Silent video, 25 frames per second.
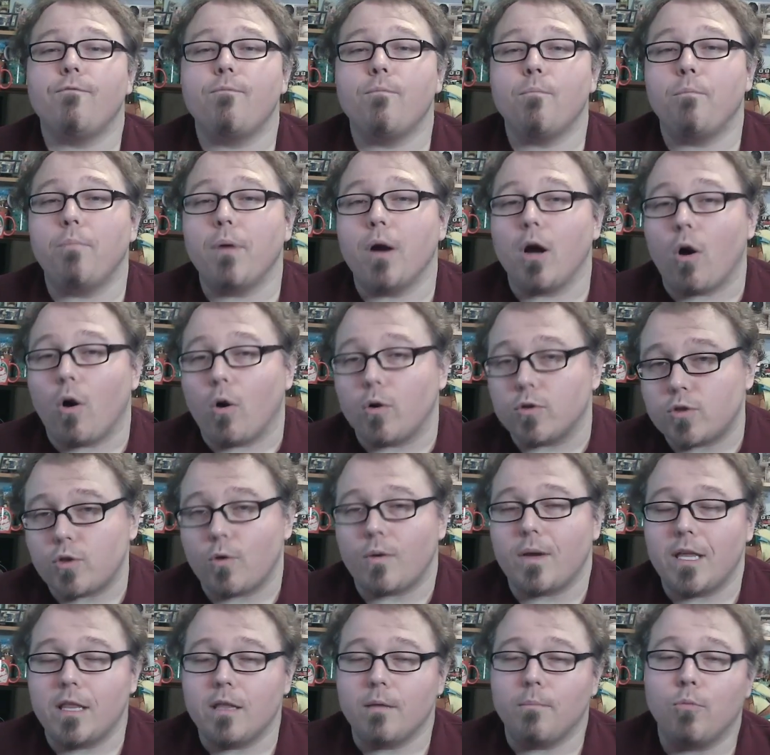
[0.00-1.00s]
but
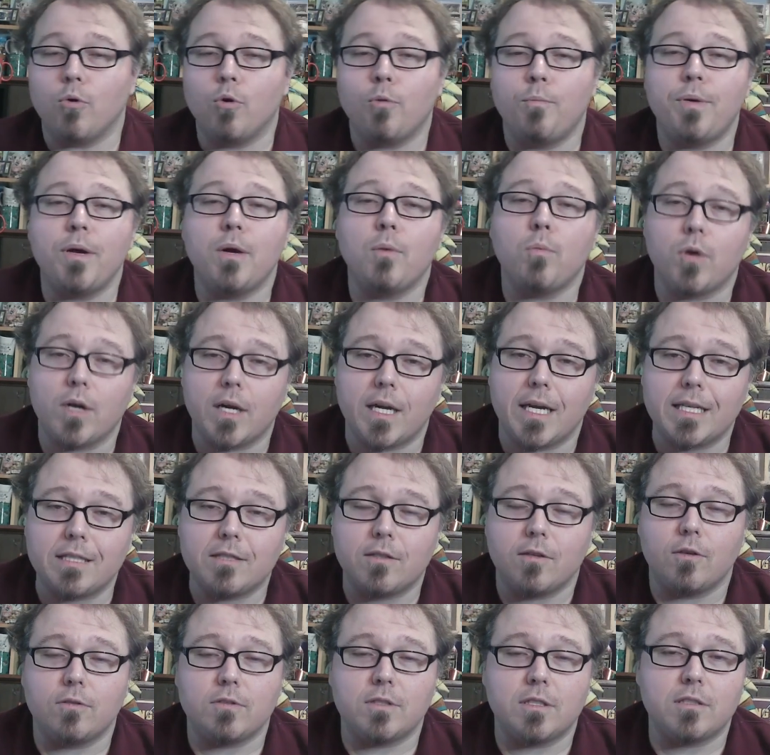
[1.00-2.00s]
also in the bullpen. We're going to get
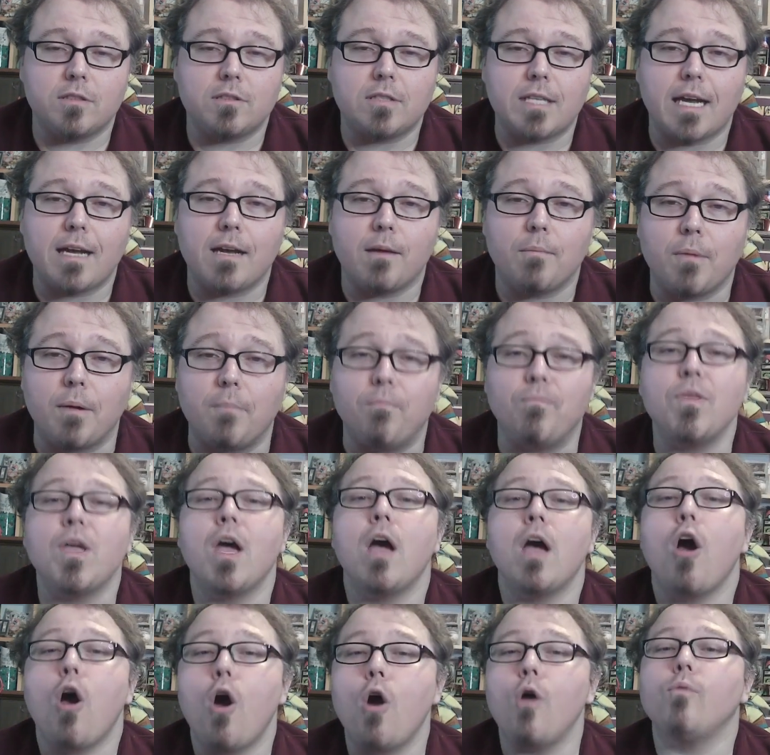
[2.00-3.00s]
to those in a second. But
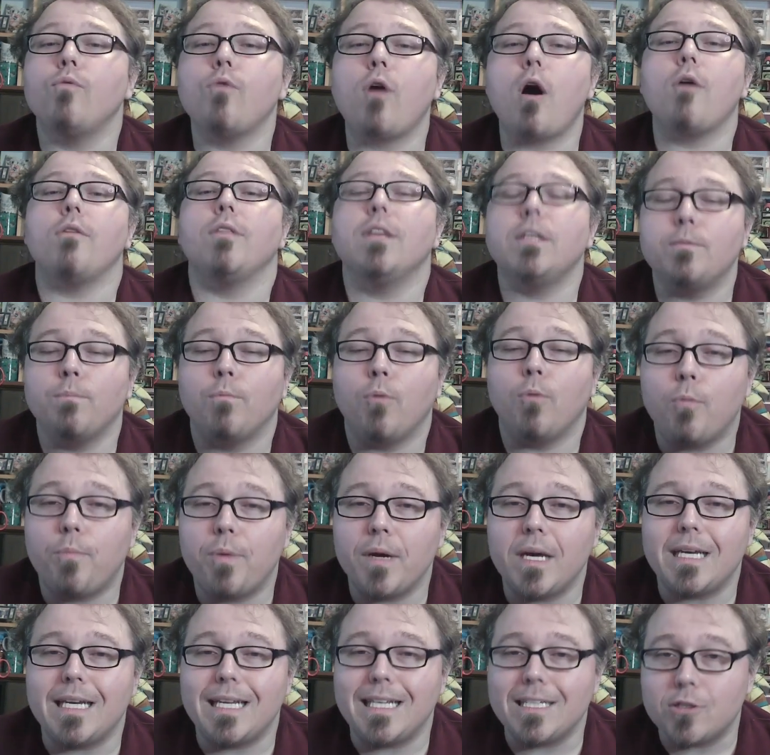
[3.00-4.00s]
overall, this
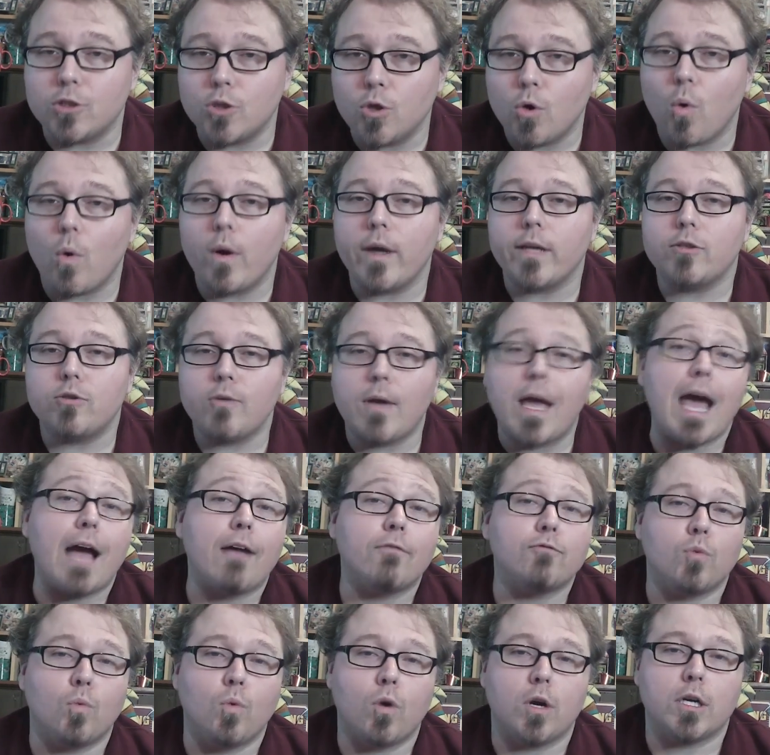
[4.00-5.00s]
bullpen is going to
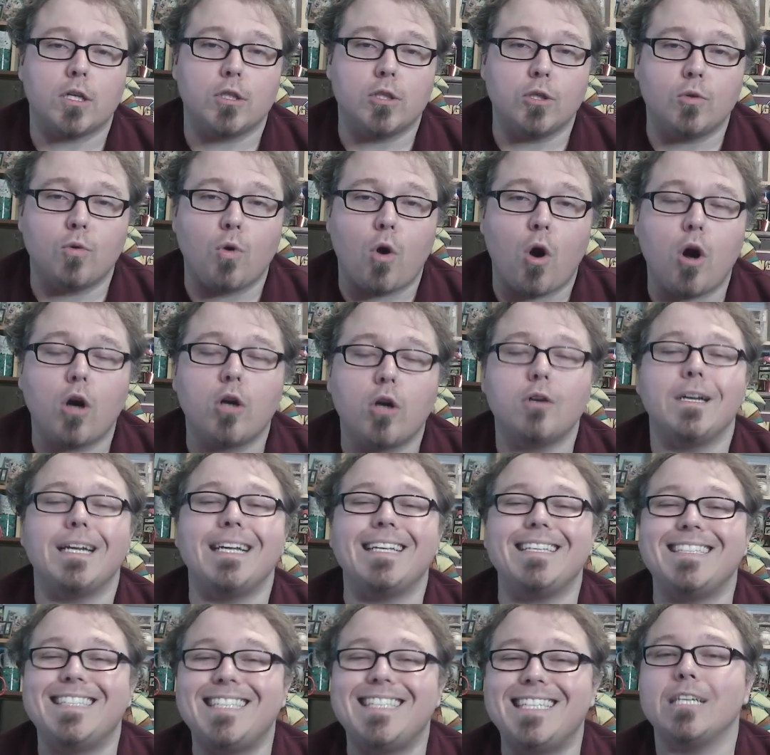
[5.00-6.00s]
have to work a little harder
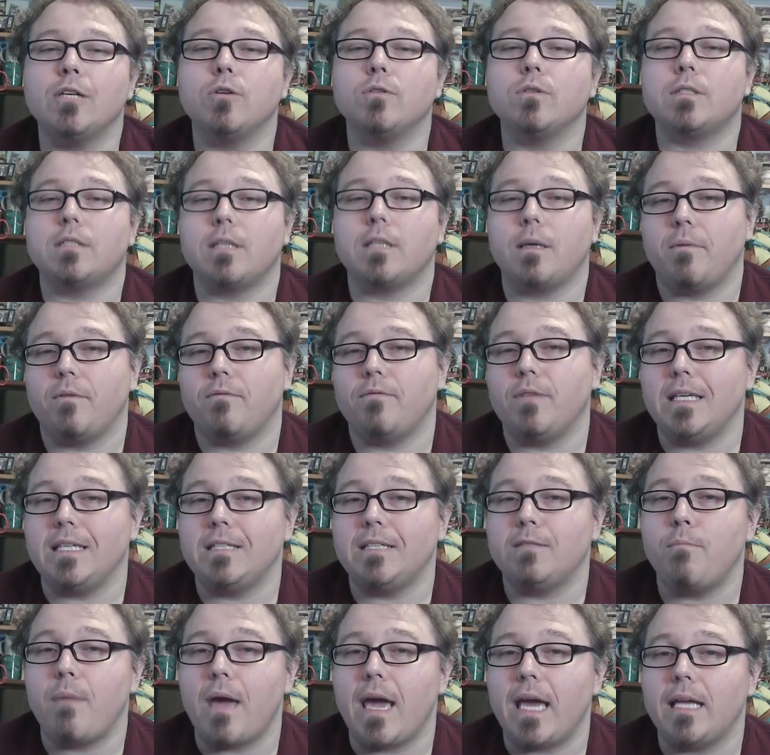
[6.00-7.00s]
until some of
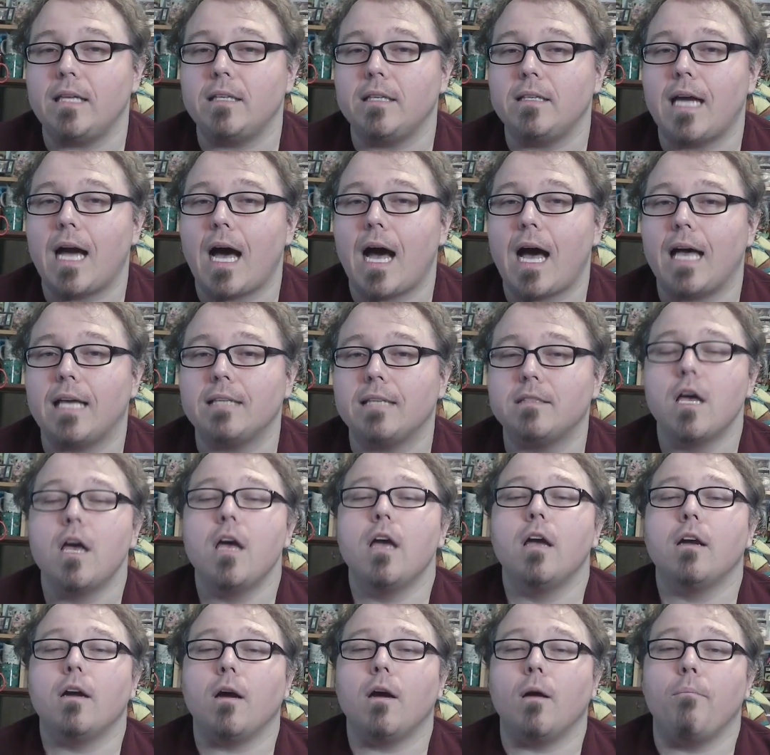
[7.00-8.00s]
these main guys
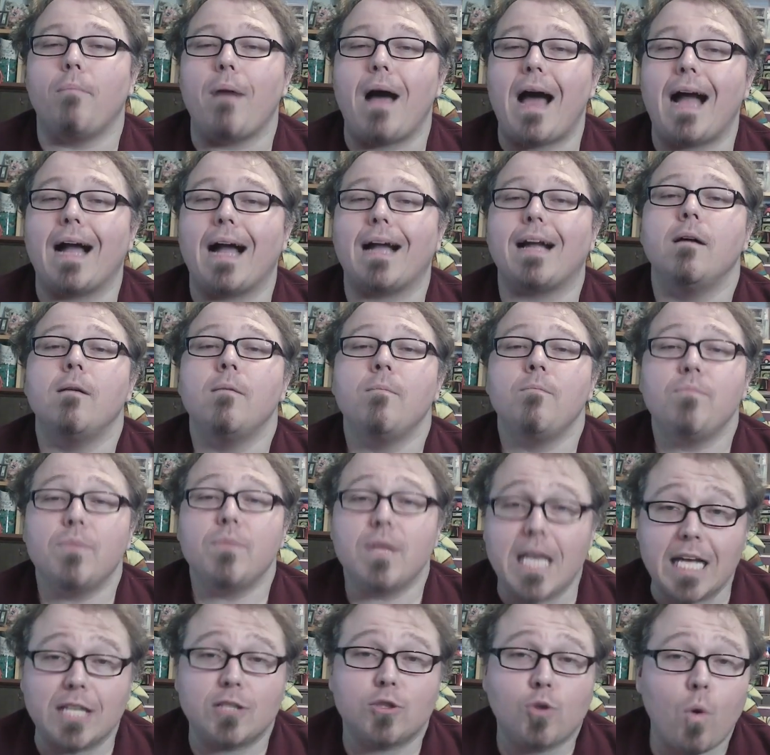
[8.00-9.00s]
come back
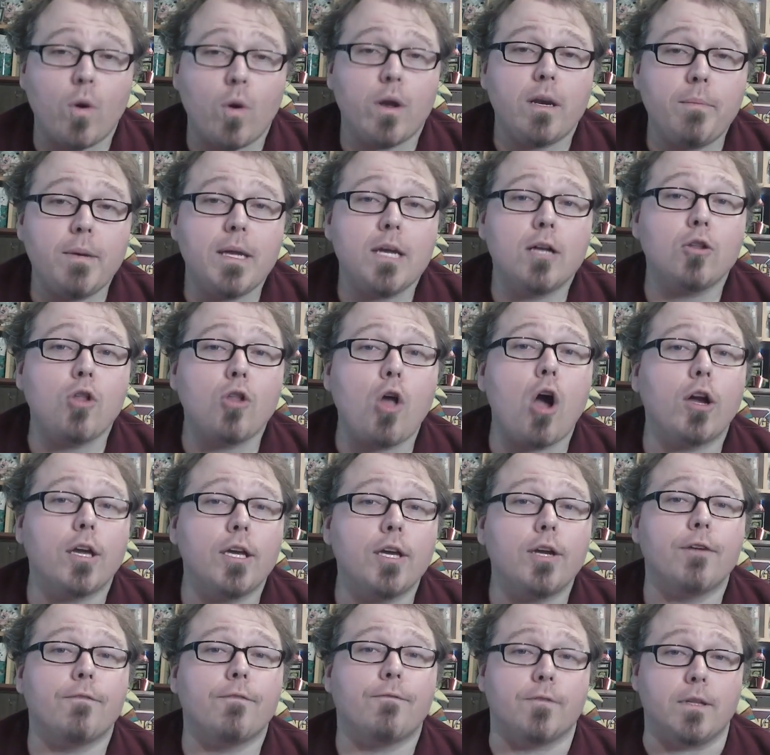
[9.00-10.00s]
It's going to be a long
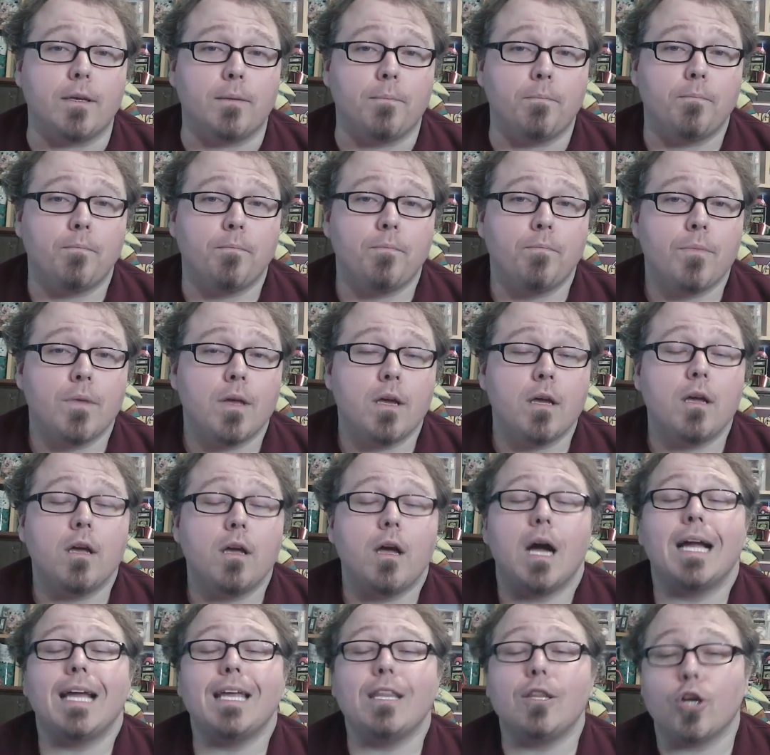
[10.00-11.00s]
year for them.
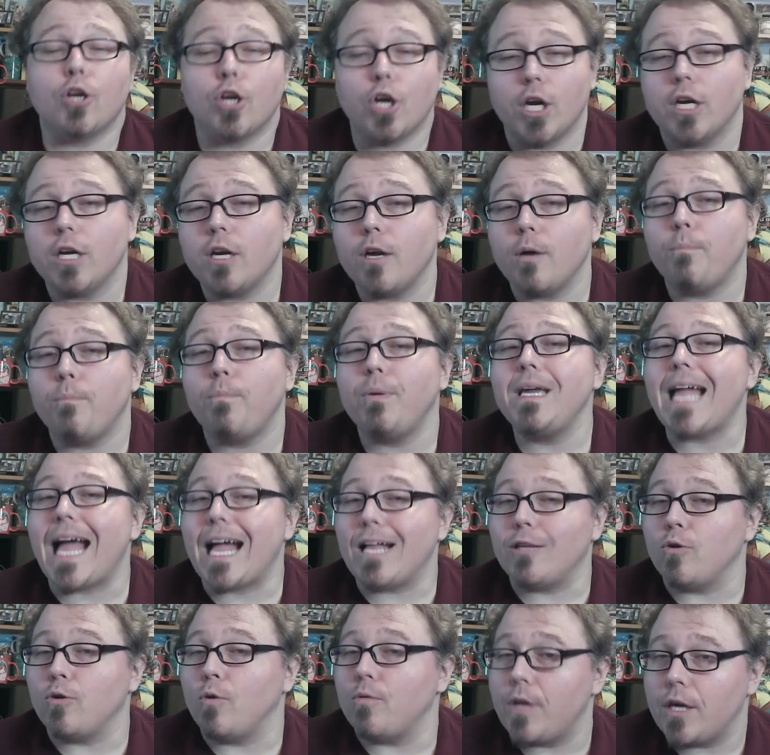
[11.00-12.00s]
Again, they're going to compete.
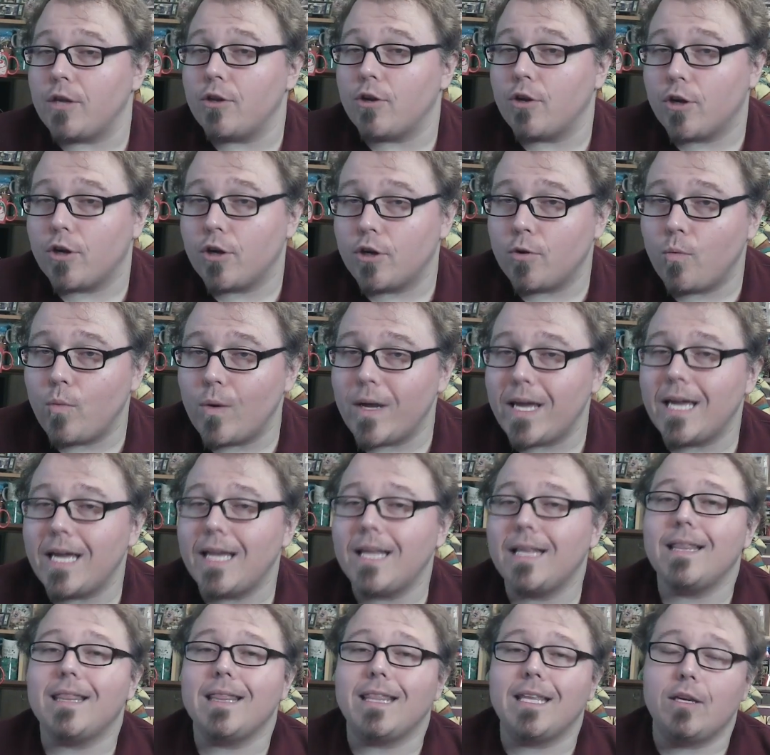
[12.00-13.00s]
I don't think they're going to
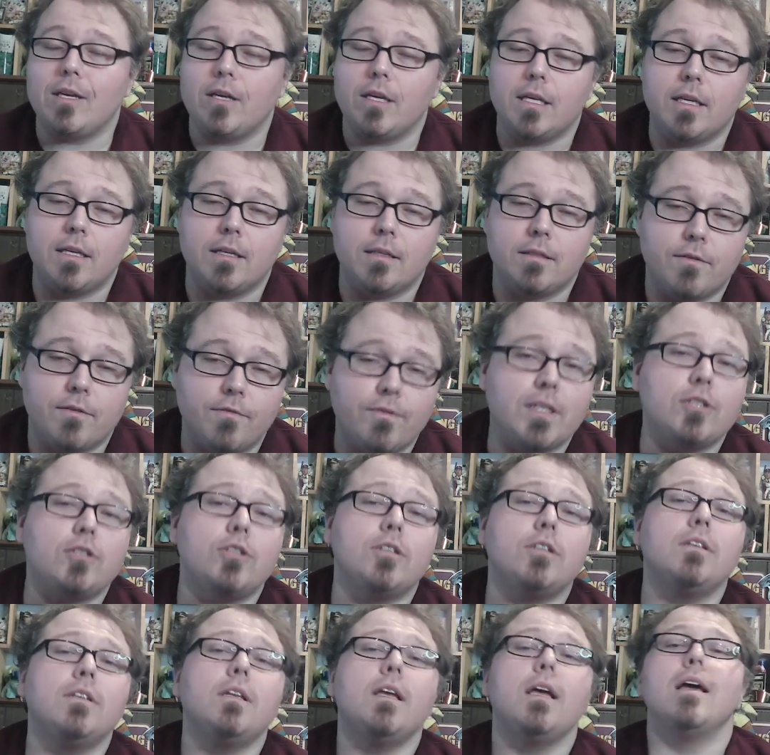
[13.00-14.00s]
win the
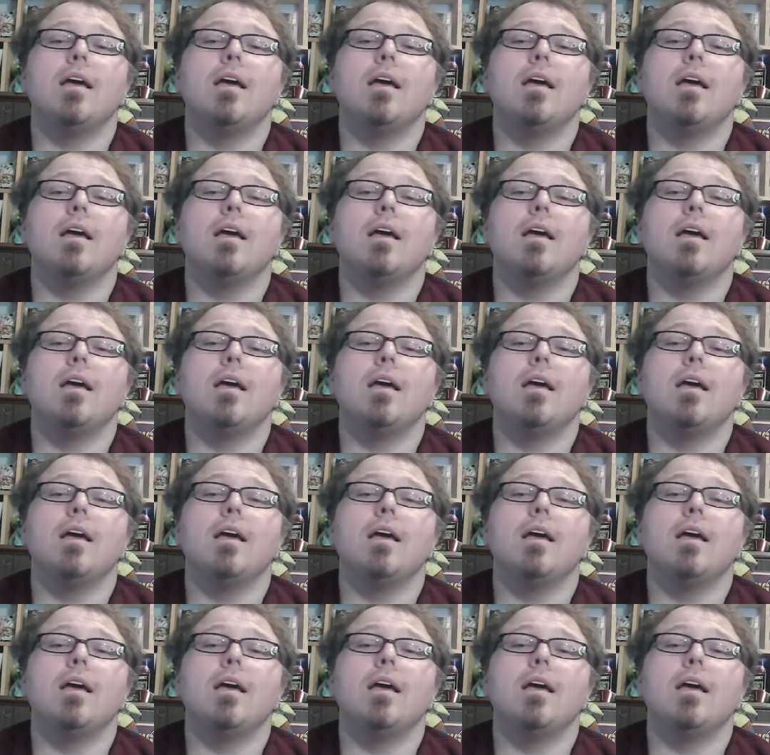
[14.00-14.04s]
division.